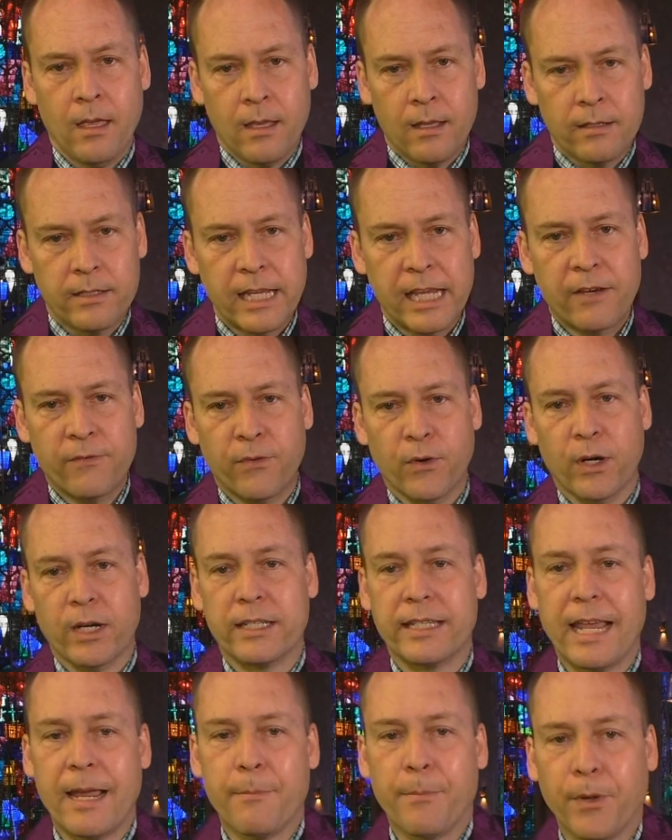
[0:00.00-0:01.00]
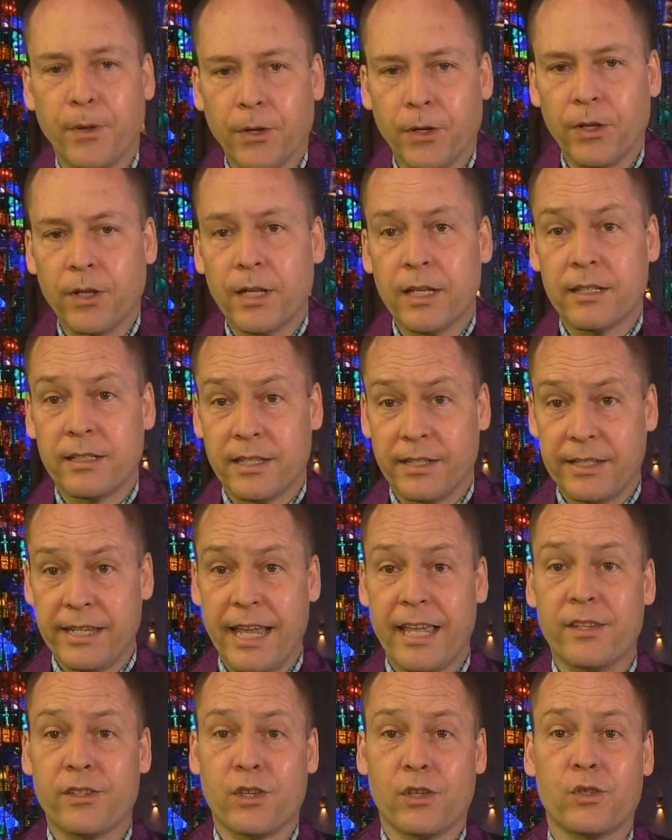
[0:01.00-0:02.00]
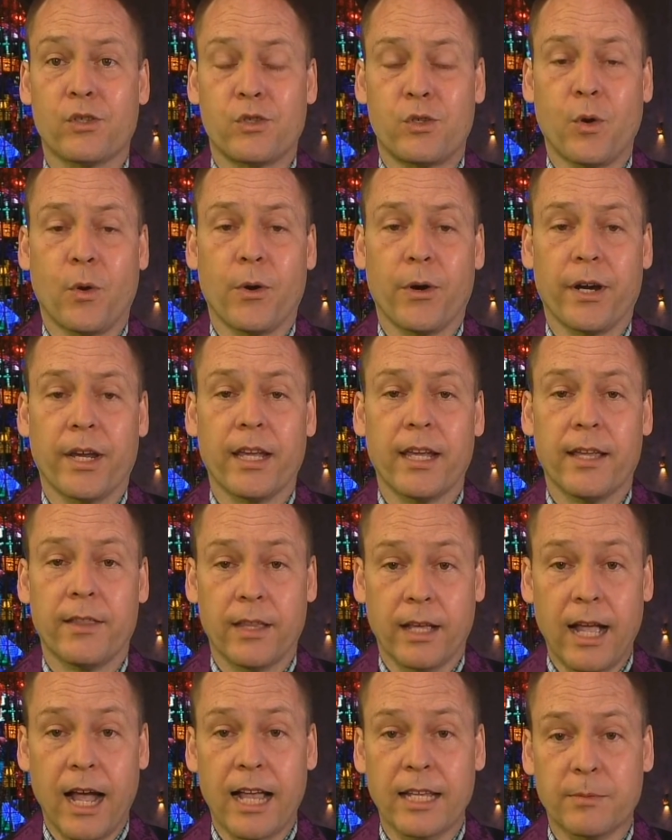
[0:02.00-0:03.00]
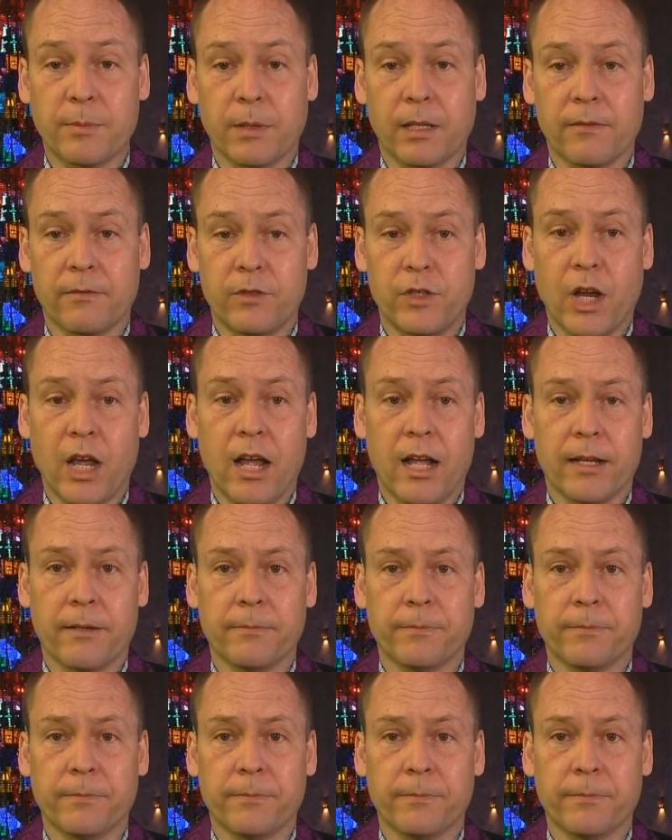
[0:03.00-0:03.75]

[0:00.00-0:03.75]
Take, for example, today's story in the Gospel of John.